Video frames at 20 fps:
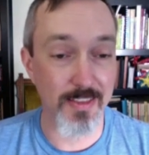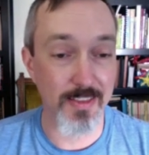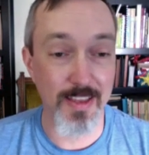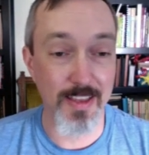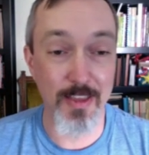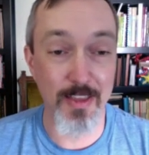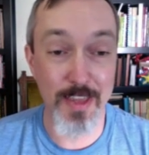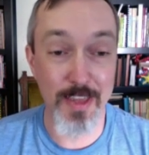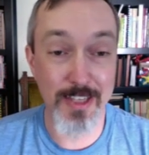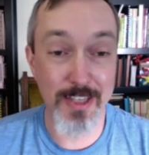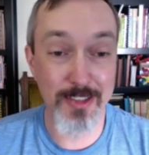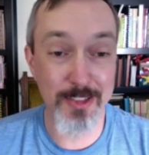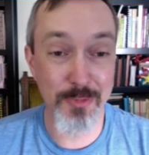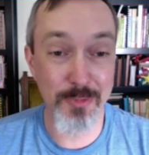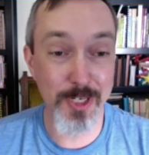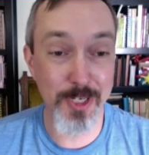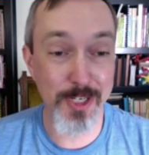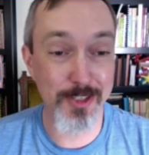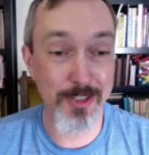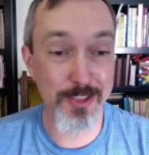think it's in
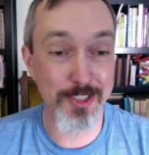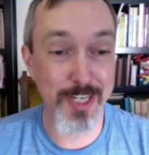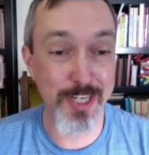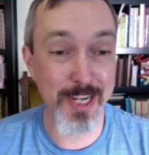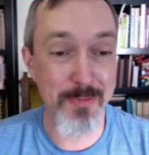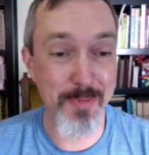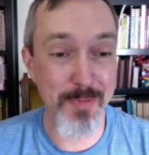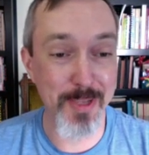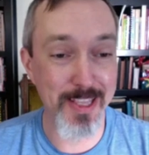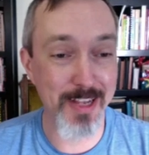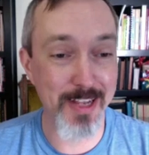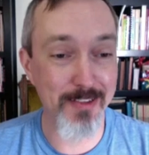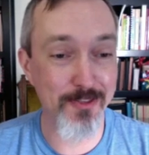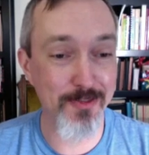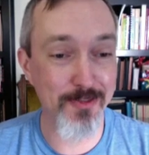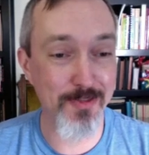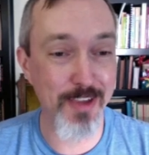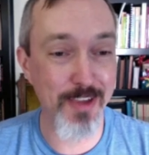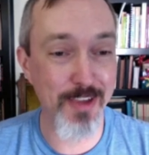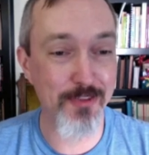pretty good shape, but
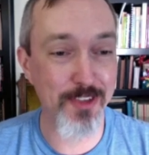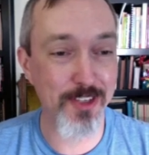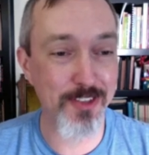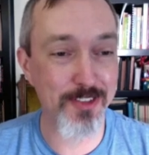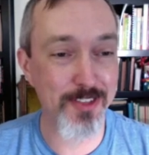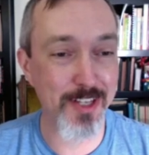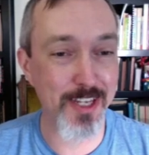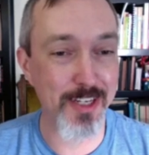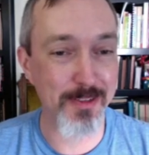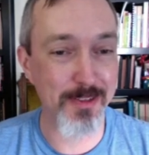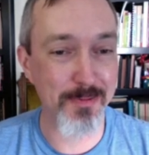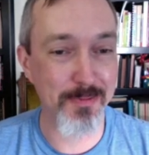that feels like